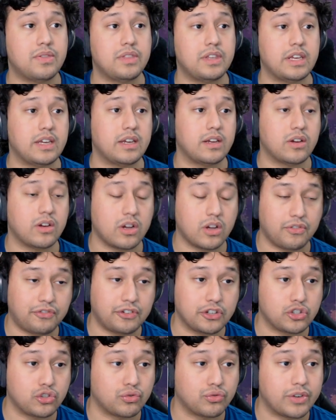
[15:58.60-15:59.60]
the
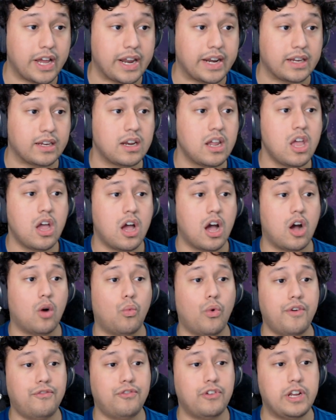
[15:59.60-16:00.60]
official Reddit.
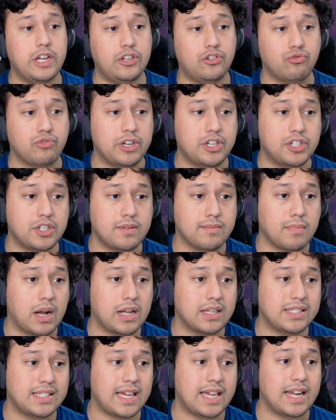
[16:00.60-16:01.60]
One for each region,
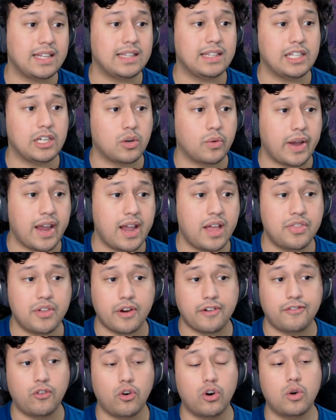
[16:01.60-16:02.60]
Mondstadt and Liyue. There are
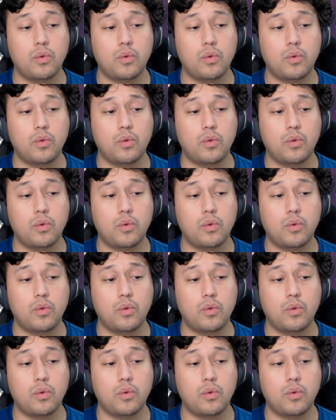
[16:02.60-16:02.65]
4